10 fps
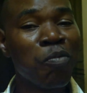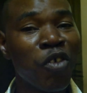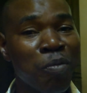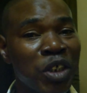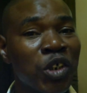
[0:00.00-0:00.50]

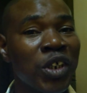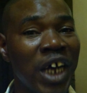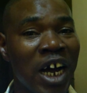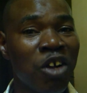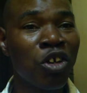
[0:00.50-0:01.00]

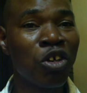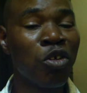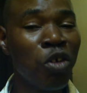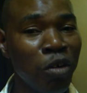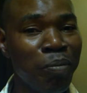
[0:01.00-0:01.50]
information are not
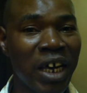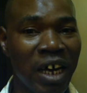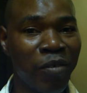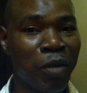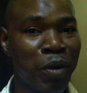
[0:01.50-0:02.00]
known
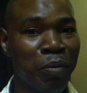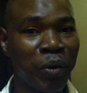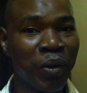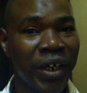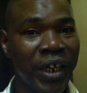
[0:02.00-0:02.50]
by other
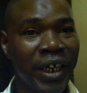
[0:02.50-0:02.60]
people.